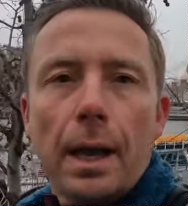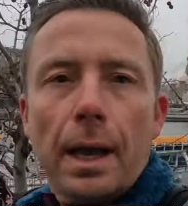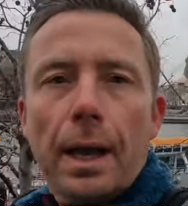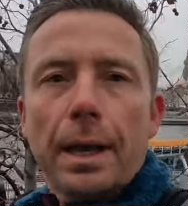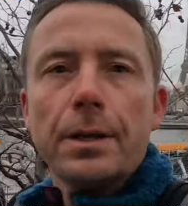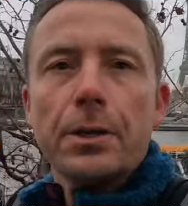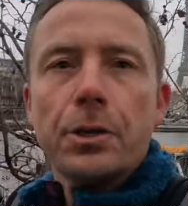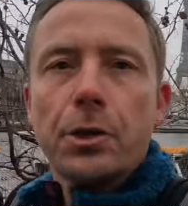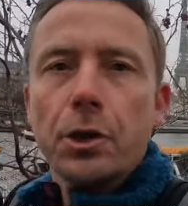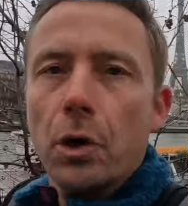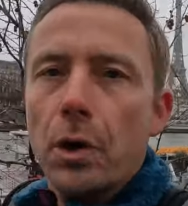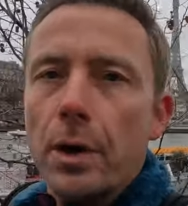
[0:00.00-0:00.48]

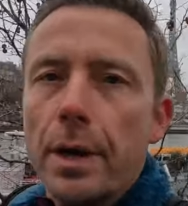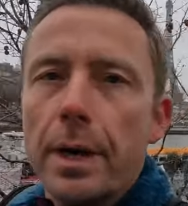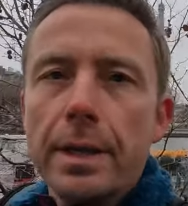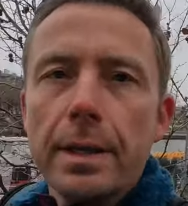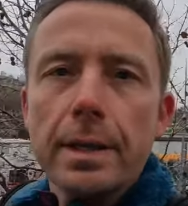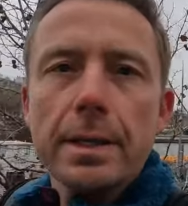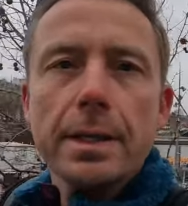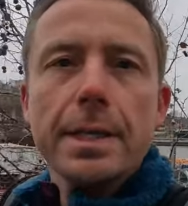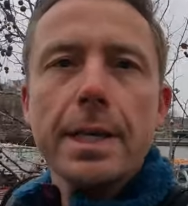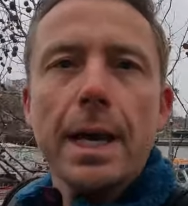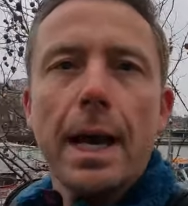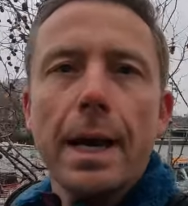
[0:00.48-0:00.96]
enjoying
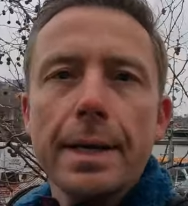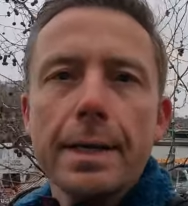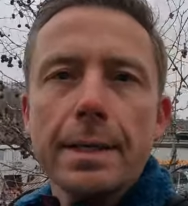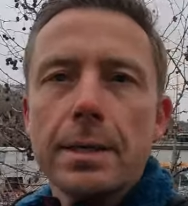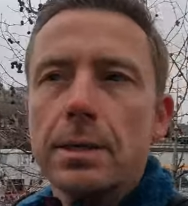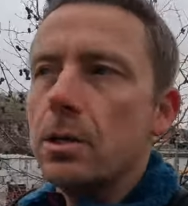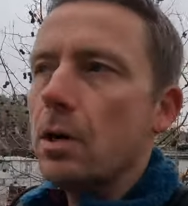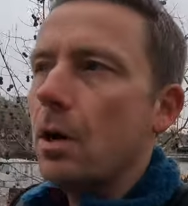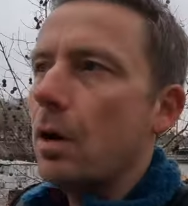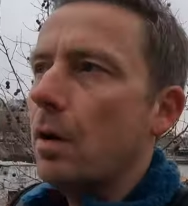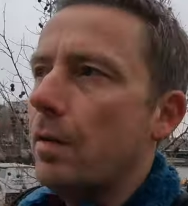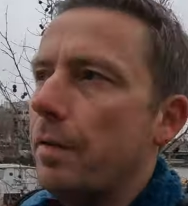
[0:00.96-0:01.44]
the
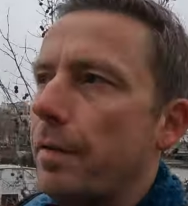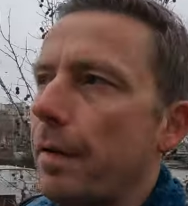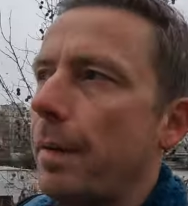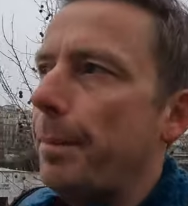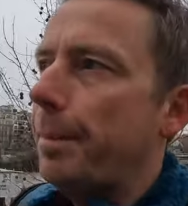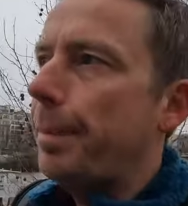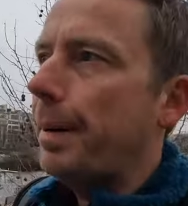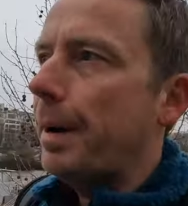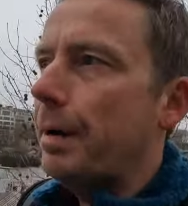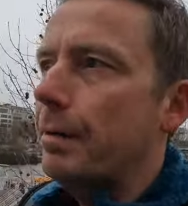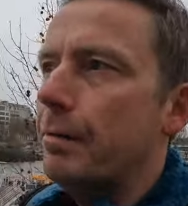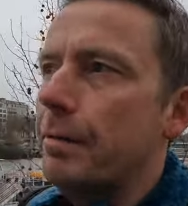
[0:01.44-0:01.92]
sights of
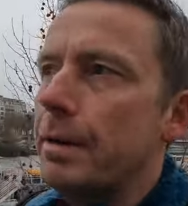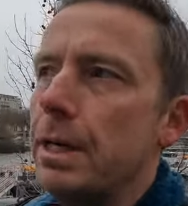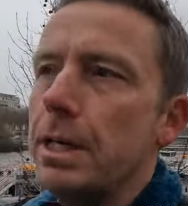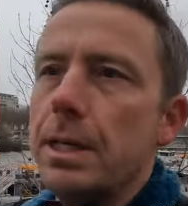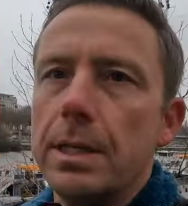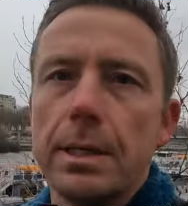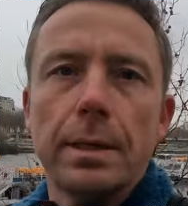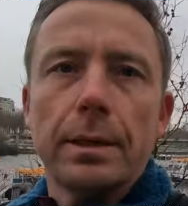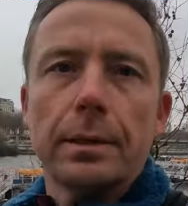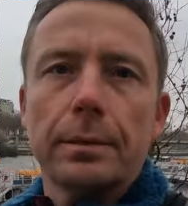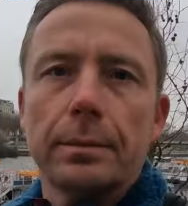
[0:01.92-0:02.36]
Paris.